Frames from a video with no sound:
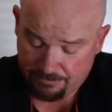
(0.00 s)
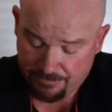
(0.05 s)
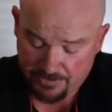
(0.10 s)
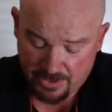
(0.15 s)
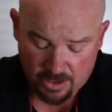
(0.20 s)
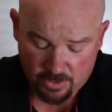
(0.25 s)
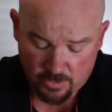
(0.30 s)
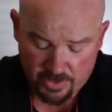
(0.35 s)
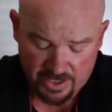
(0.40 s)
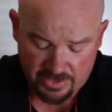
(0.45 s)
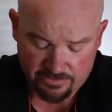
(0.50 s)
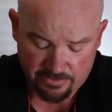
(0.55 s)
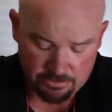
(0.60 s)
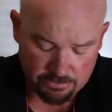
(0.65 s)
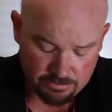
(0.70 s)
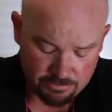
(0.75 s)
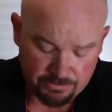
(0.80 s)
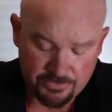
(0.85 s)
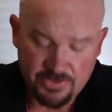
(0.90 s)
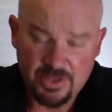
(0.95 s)
no, I won't
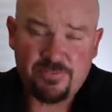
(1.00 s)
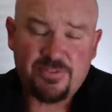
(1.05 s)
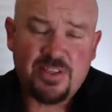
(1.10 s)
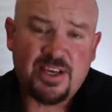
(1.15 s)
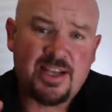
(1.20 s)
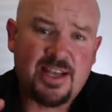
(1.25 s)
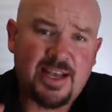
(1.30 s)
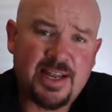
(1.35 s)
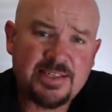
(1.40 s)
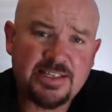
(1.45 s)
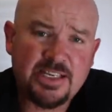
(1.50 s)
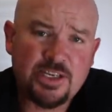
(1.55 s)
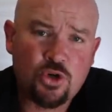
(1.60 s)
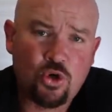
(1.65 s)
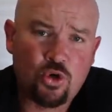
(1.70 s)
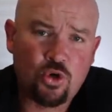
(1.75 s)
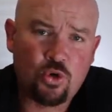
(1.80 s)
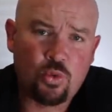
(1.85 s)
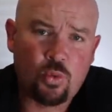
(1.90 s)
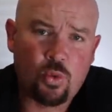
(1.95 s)
even, if the galactic
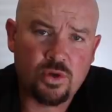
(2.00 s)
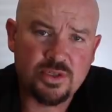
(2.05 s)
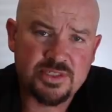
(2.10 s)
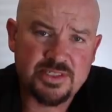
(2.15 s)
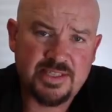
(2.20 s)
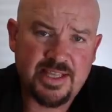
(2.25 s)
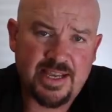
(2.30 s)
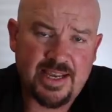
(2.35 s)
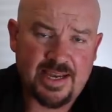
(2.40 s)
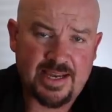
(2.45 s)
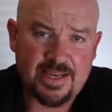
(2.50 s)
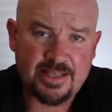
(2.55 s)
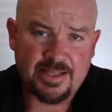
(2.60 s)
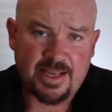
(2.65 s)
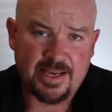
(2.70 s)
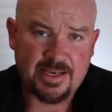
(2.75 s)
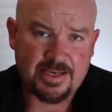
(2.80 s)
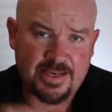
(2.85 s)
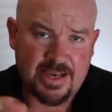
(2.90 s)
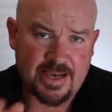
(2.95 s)
core was there,
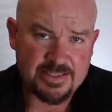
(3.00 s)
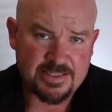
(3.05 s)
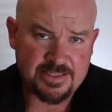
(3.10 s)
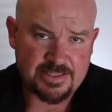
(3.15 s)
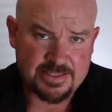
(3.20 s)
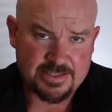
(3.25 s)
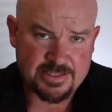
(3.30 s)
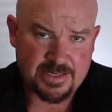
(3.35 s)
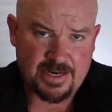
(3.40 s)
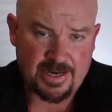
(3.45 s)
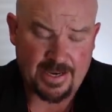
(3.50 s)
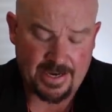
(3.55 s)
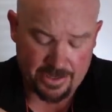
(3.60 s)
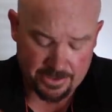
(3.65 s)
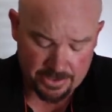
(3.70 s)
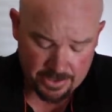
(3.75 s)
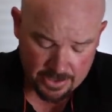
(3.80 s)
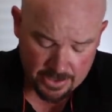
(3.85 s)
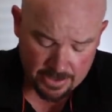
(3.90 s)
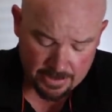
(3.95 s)
that gaseous
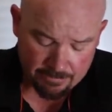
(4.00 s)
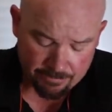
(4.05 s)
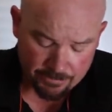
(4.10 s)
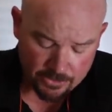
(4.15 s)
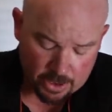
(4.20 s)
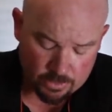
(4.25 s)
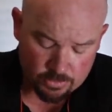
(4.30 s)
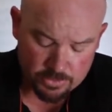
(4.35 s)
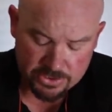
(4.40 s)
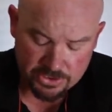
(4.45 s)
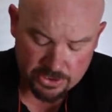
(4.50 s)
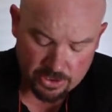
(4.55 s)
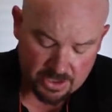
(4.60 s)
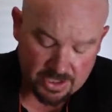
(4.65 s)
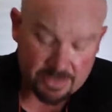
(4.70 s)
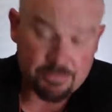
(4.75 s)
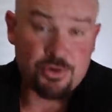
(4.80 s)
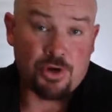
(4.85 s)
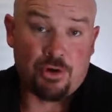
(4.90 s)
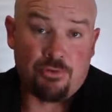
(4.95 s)
cloud, I would
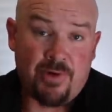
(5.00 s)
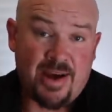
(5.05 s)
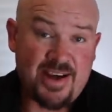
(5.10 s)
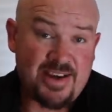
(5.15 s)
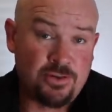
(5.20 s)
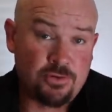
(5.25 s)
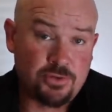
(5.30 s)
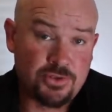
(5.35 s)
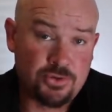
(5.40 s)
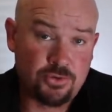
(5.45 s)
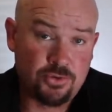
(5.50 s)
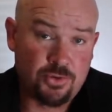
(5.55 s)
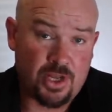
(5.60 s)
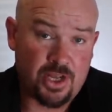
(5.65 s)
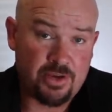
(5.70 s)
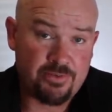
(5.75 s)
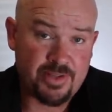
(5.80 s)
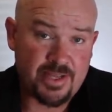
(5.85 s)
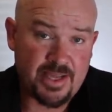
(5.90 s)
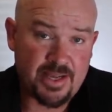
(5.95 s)
certainly put a radial tool
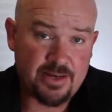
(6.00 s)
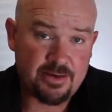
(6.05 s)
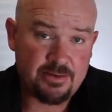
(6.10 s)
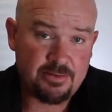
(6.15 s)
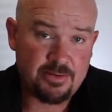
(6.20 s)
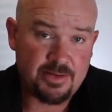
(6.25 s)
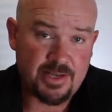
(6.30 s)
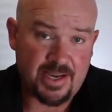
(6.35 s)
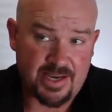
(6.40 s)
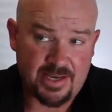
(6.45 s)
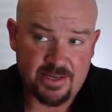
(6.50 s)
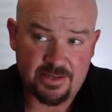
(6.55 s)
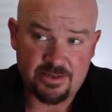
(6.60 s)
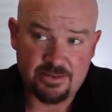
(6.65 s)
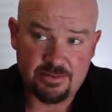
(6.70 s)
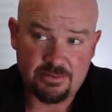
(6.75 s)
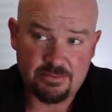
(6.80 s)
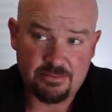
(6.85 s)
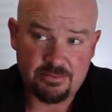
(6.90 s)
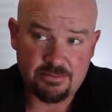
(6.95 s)
over that and
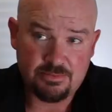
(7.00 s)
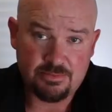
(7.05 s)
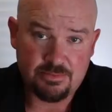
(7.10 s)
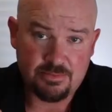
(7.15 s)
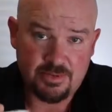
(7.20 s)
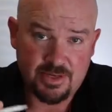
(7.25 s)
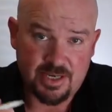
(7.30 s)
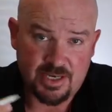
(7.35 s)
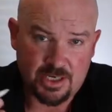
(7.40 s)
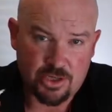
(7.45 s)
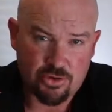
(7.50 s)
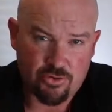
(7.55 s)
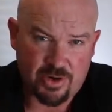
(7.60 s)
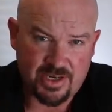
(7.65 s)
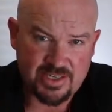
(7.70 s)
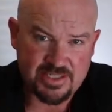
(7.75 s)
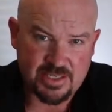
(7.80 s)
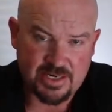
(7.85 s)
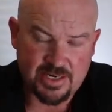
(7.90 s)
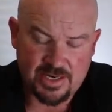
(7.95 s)
increase the